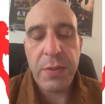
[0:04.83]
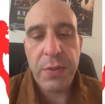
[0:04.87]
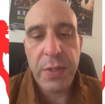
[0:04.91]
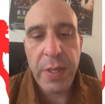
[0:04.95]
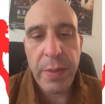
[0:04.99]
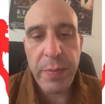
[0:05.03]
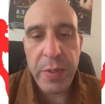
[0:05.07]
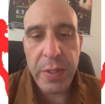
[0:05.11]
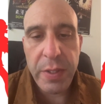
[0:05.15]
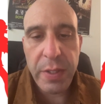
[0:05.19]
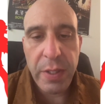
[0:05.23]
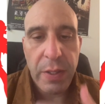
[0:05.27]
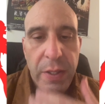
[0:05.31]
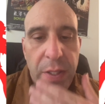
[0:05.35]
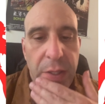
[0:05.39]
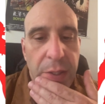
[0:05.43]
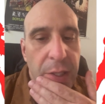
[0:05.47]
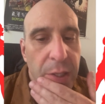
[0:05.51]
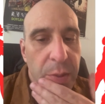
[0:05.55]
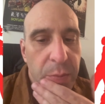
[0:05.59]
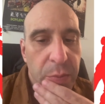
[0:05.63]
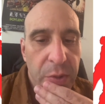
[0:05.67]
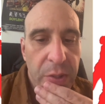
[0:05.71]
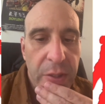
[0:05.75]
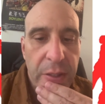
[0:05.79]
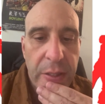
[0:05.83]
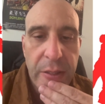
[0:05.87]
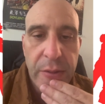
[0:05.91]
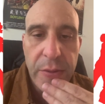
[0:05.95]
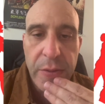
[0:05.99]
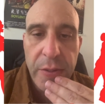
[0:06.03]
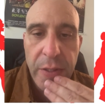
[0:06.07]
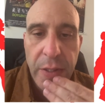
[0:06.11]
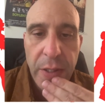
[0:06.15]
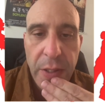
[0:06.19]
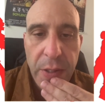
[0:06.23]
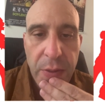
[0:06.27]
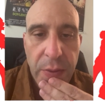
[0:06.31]
Cemetery a couple
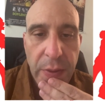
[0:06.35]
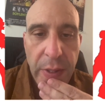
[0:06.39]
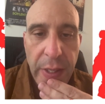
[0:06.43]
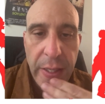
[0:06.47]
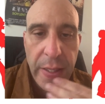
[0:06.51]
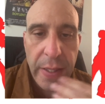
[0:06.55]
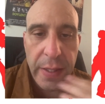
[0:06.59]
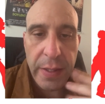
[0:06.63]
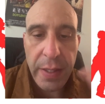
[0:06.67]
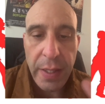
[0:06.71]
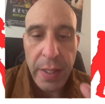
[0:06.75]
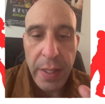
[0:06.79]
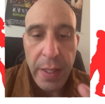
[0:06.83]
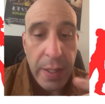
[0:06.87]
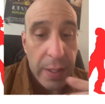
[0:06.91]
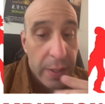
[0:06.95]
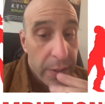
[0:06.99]
nights ago, and